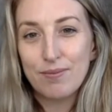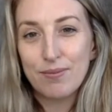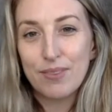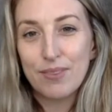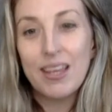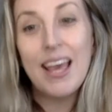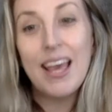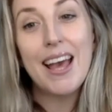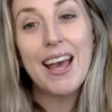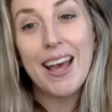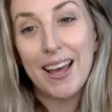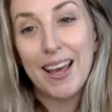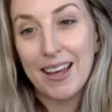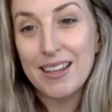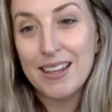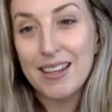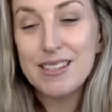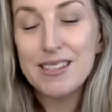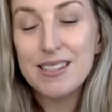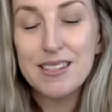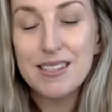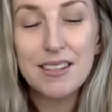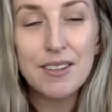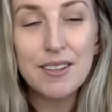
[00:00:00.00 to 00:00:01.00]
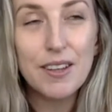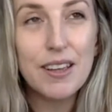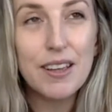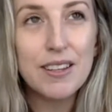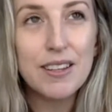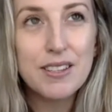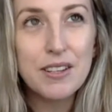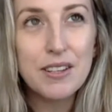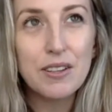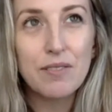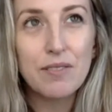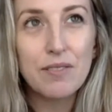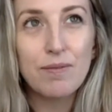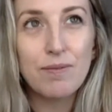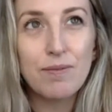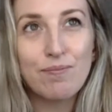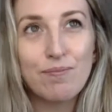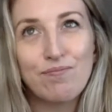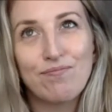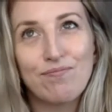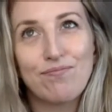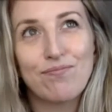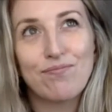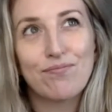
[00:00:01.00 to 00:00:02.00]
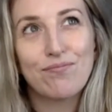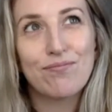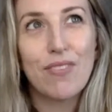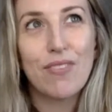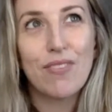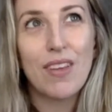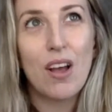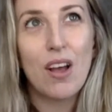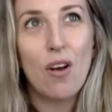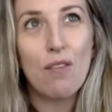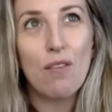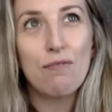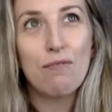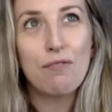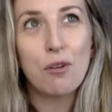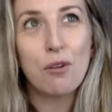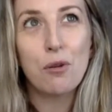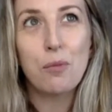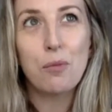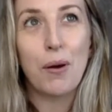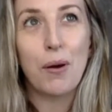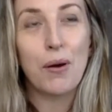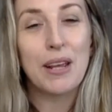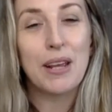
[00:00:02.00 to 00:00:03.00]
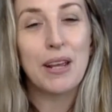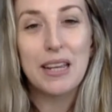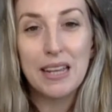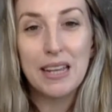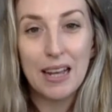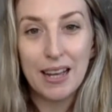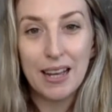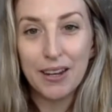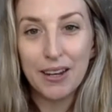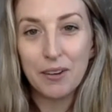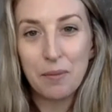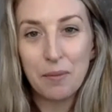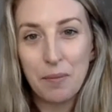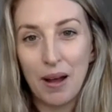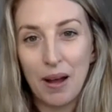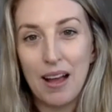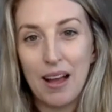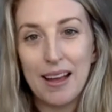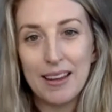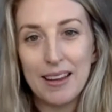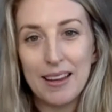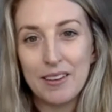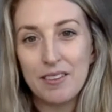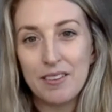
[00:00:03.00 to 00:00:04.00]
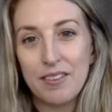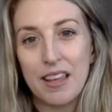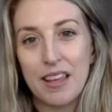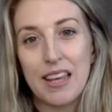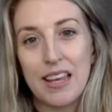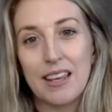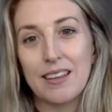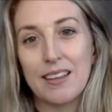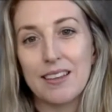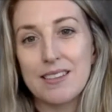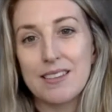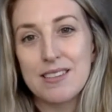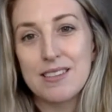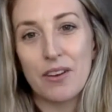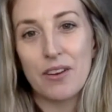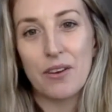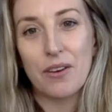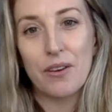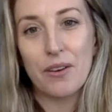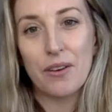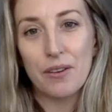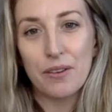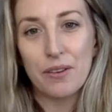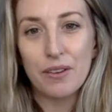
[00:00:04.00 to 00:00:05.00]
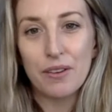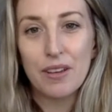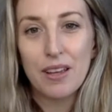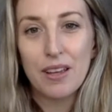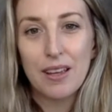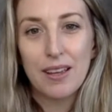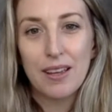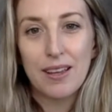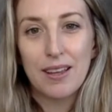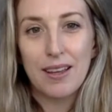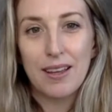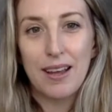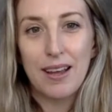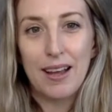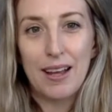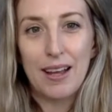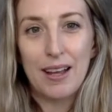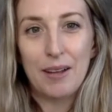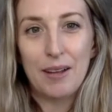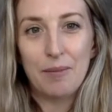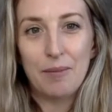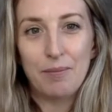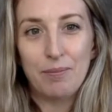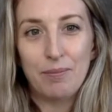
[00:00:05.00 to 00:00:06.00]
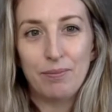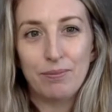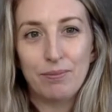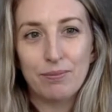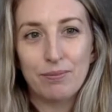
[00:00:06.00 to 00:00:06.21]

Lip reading: Yeah, it's a full body kind of mind thing. Mm. So